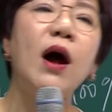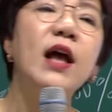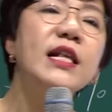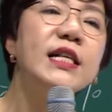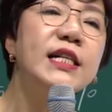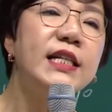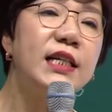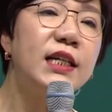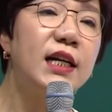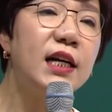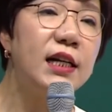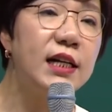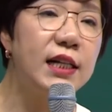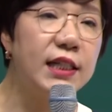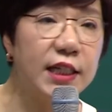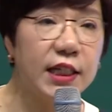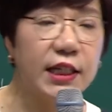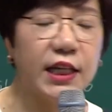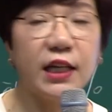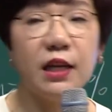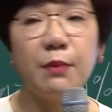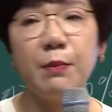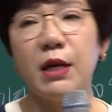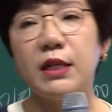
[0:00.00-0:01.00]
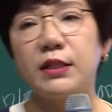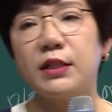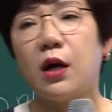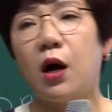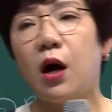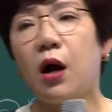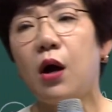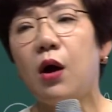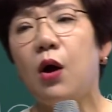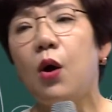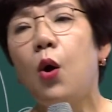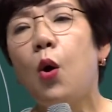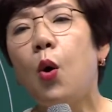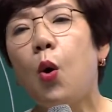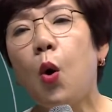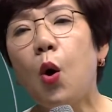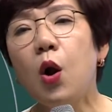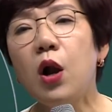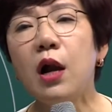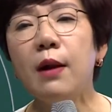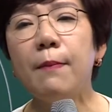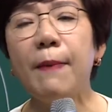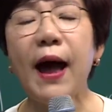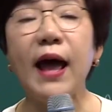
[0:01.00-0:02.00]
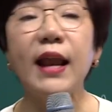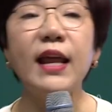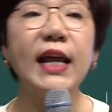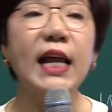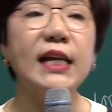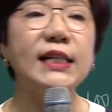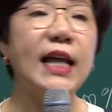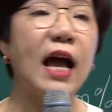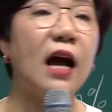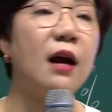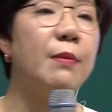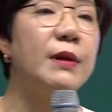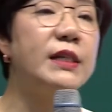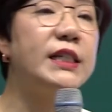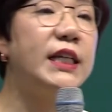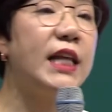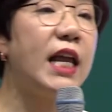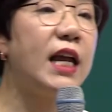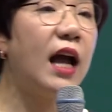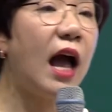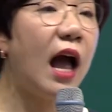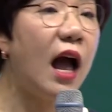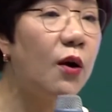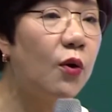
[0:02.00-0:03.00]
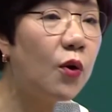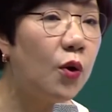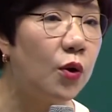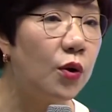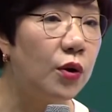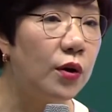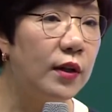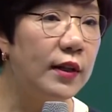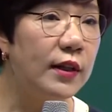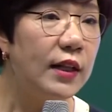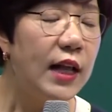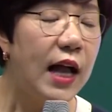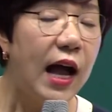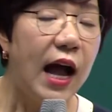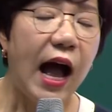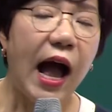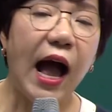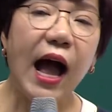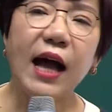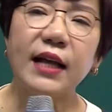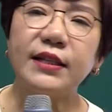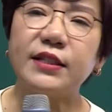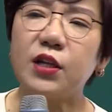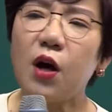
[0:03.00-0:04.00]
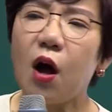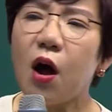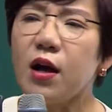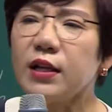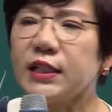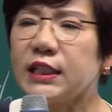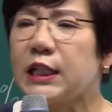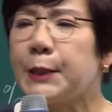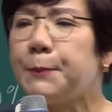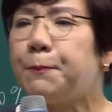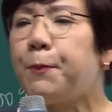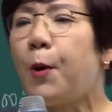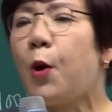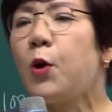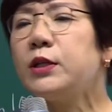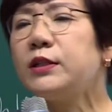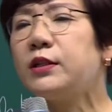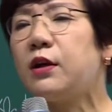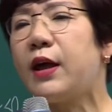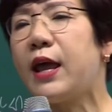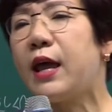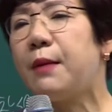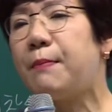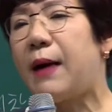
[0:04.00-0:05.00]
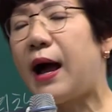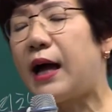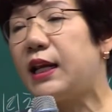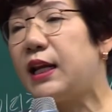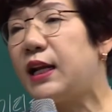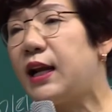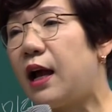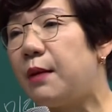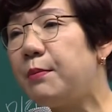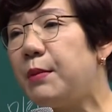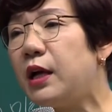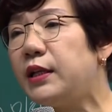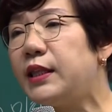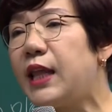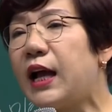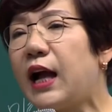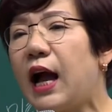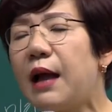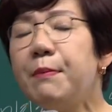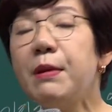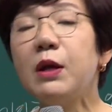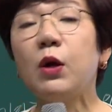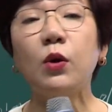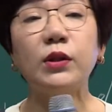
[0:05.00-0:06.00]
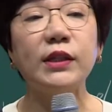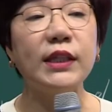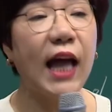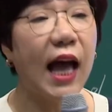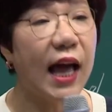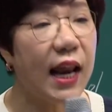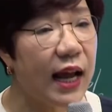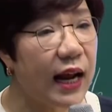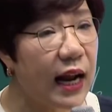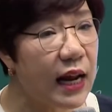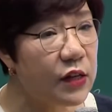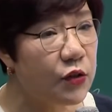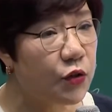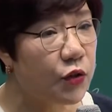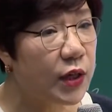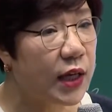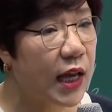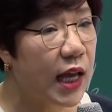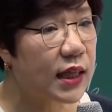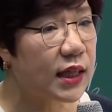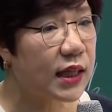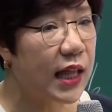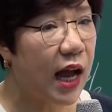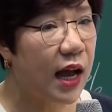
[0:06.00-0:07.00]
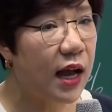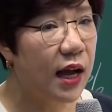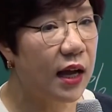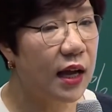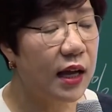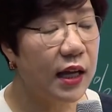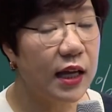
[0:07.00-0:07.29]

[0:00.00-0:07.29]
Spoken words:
Keep to sound principles, healthy business practices. To build trust is to fully trust in your partners and sponsors.